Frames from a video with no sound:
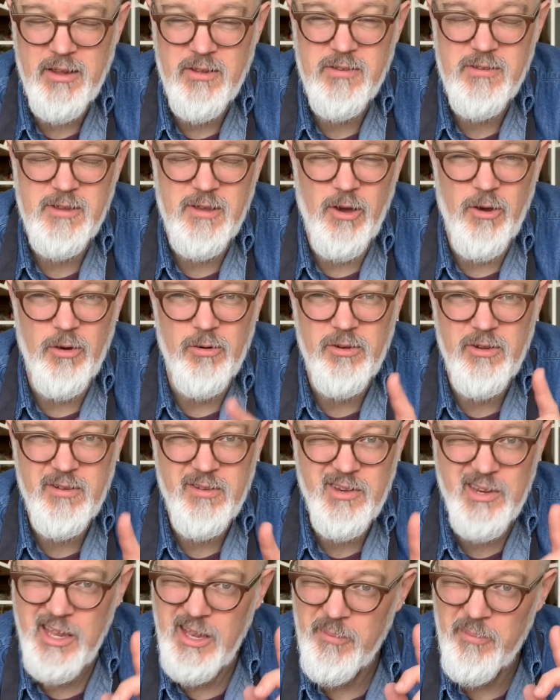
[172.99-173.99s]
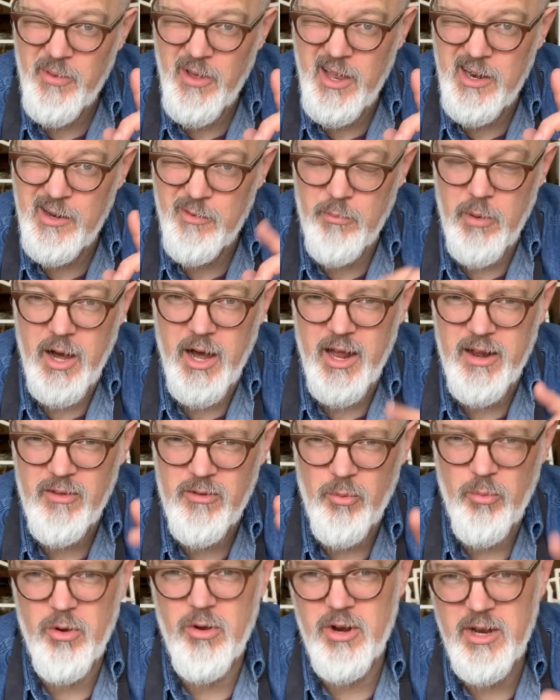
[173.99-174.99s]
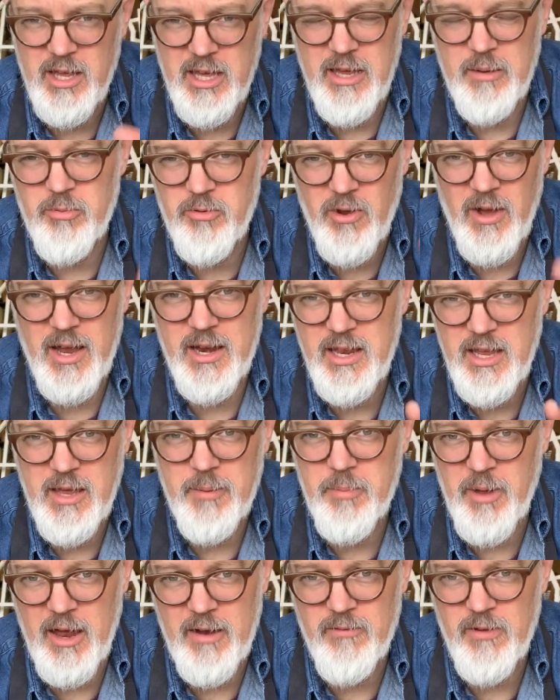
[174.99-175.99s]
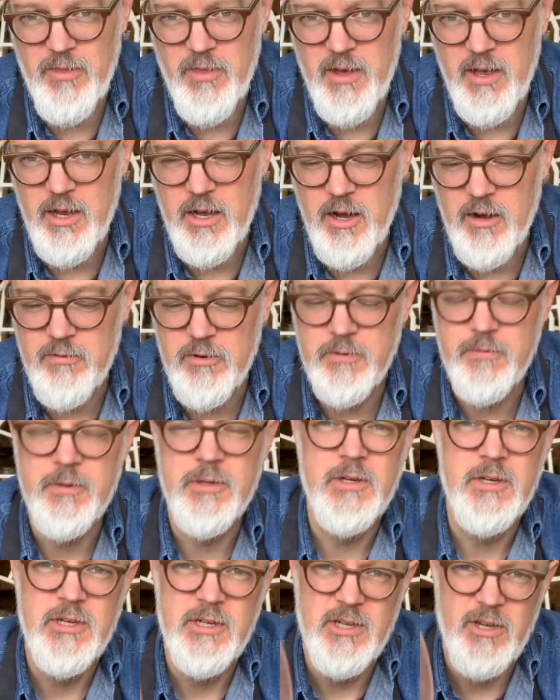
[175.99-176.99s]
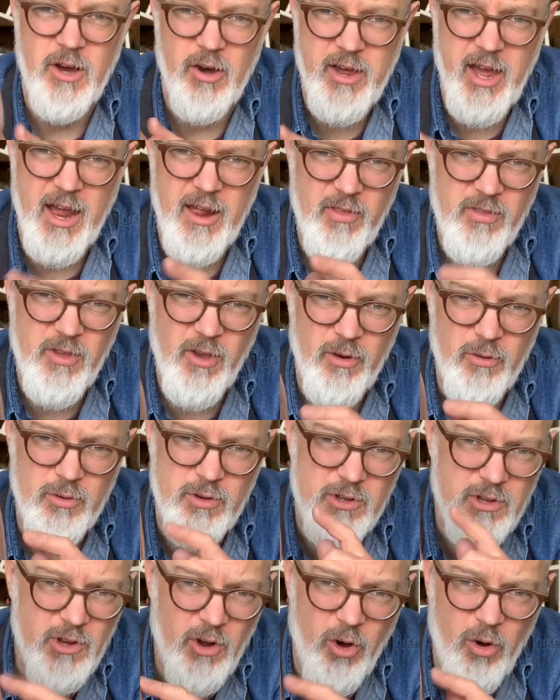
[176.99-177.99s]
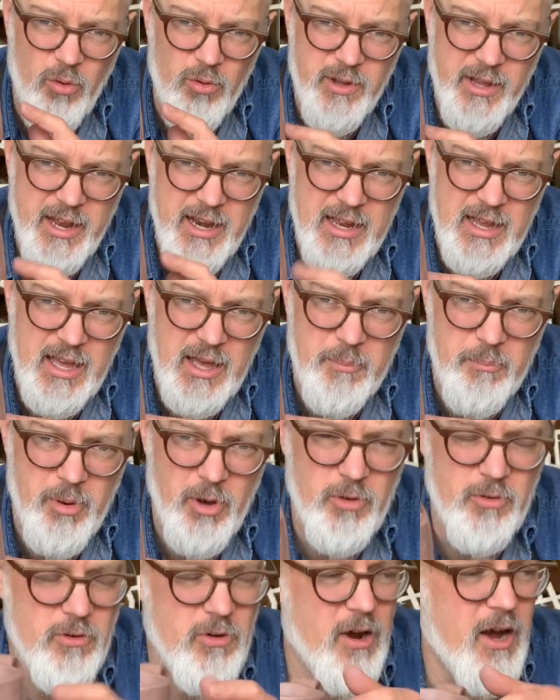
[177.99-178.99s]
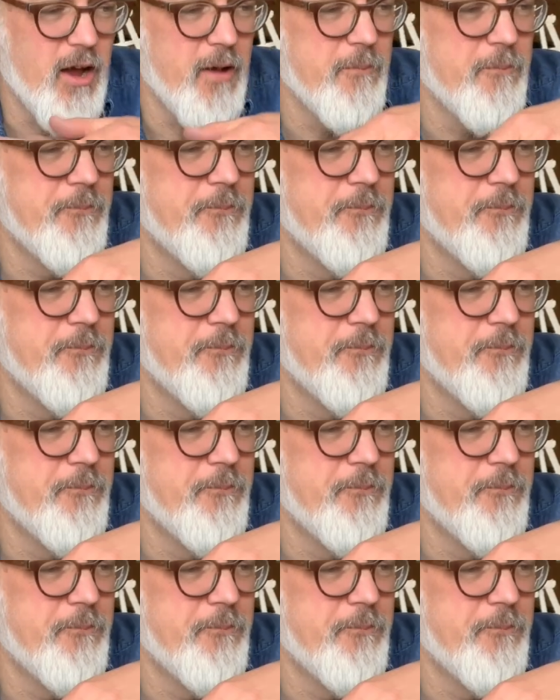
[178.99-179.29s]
So just keep that in mind. So we're going to keep trying to keep everything covered. Okay, so don't let it get bone dry.